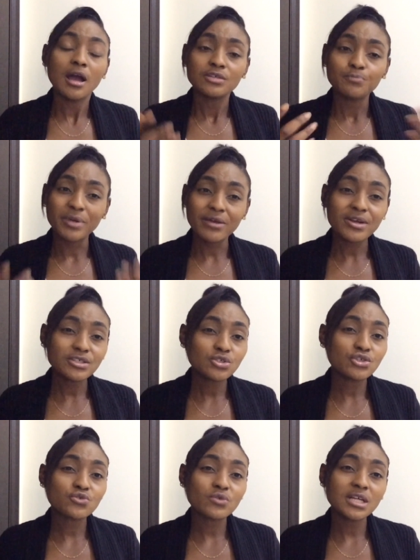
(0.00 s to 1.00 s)
Parents
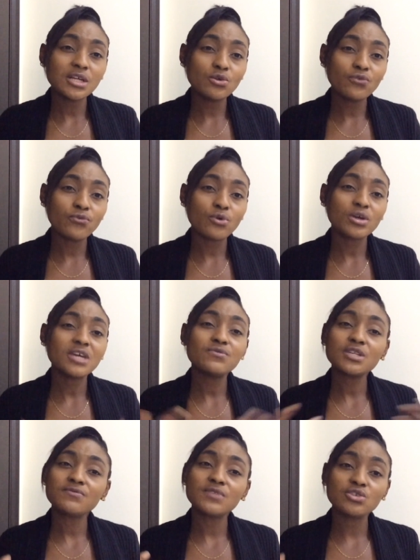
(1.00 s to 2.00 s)
usually look for, even
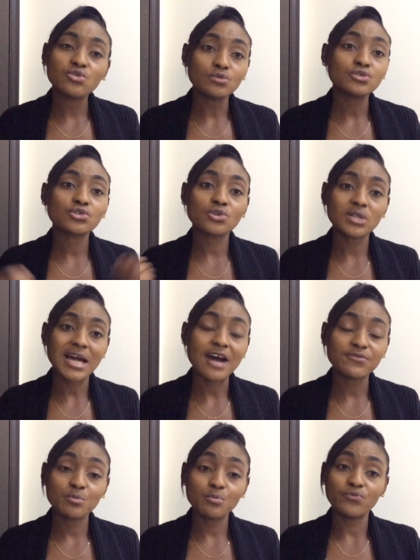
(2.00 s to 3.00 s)
if they don't sought
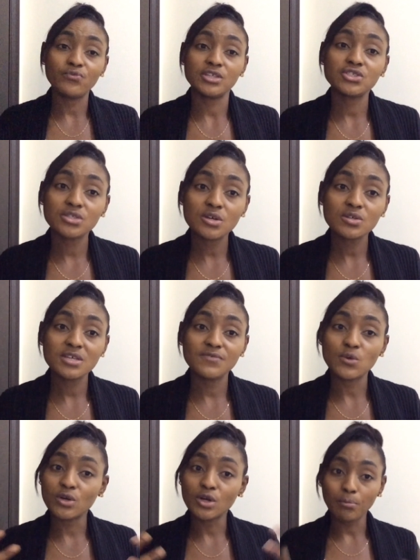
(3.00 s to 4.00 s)
after professionals, if they
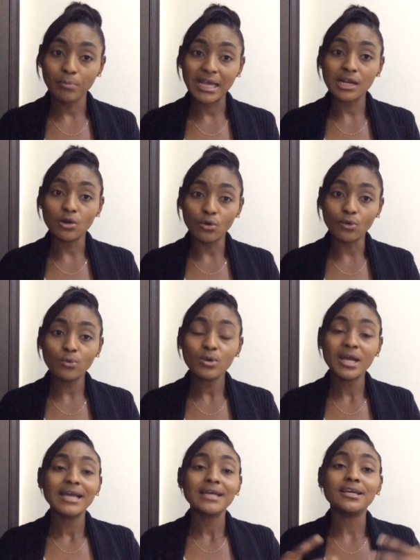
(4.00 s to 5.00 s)
want to pay low,
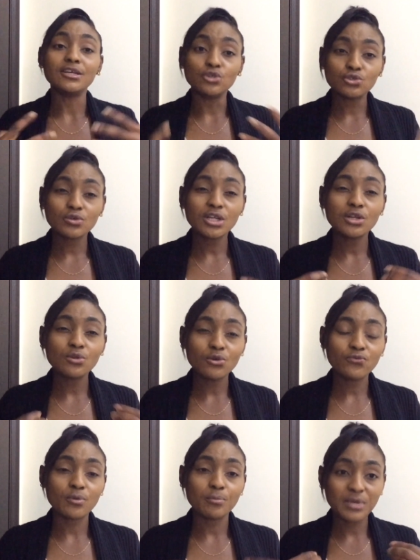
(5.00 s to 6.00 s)
they usually look
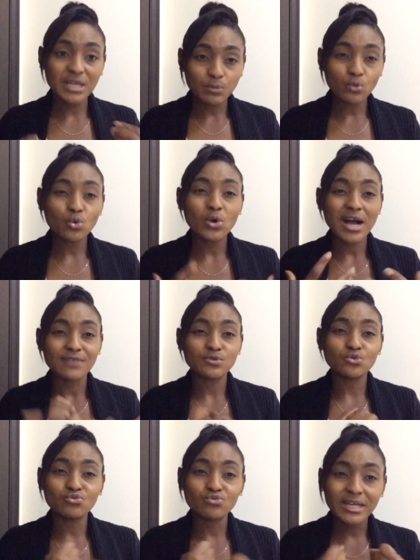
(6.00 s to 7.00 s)
for people who have
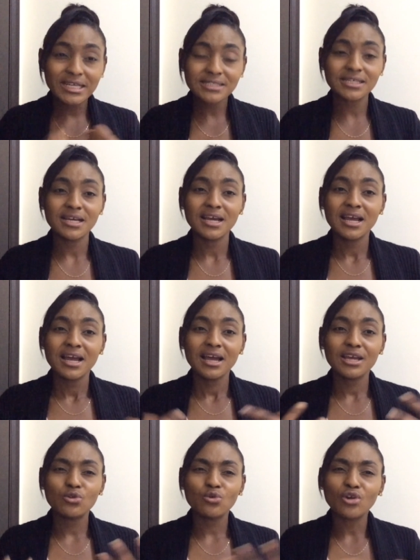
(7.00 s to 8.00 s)
great
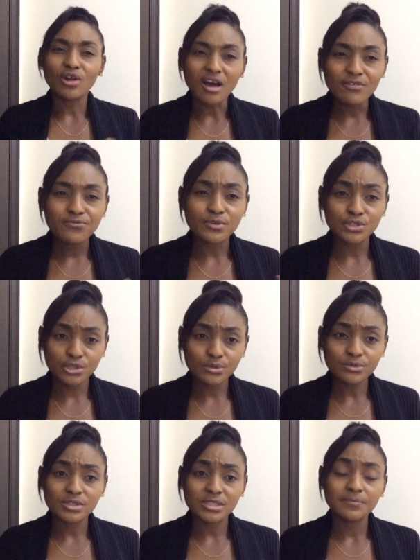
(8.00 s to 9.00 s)
love for
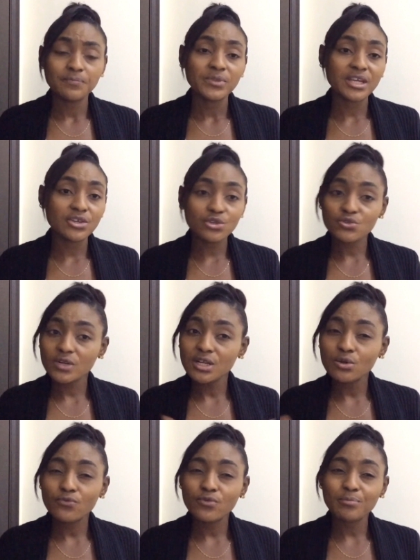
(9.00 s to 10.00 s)
children. They usually
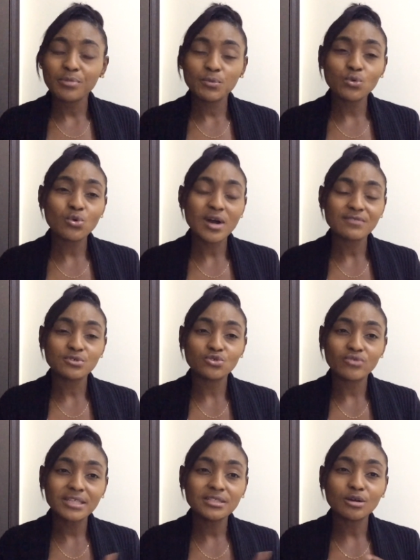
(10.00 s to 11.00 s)
look for people who have
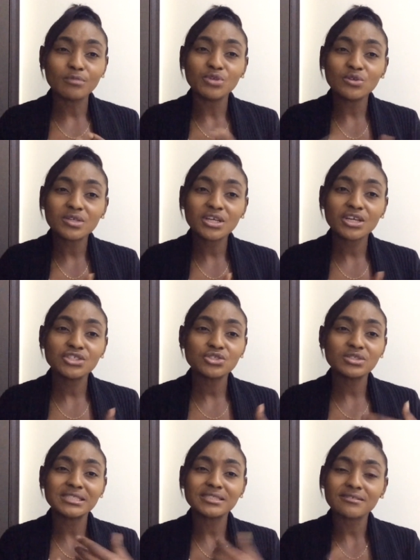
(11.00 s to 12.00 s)
great
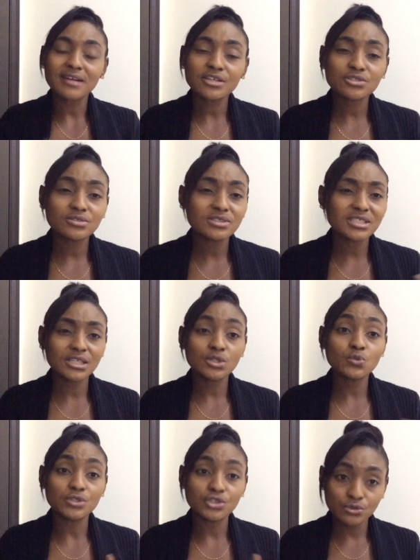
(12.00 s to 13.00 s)
communication, interaction skills
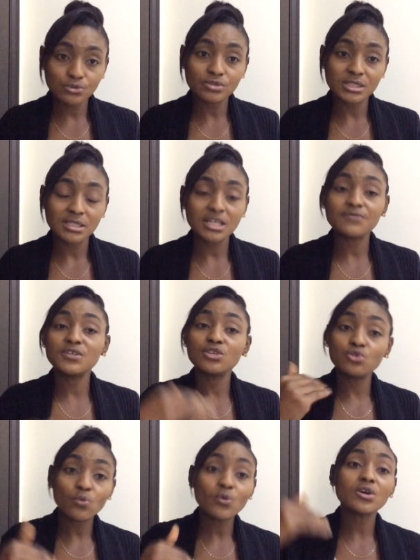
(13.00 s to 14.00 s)
with children. If they
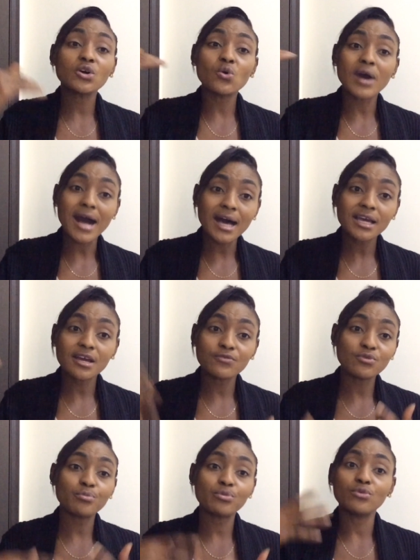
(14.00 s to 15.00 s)
don't want to go higher for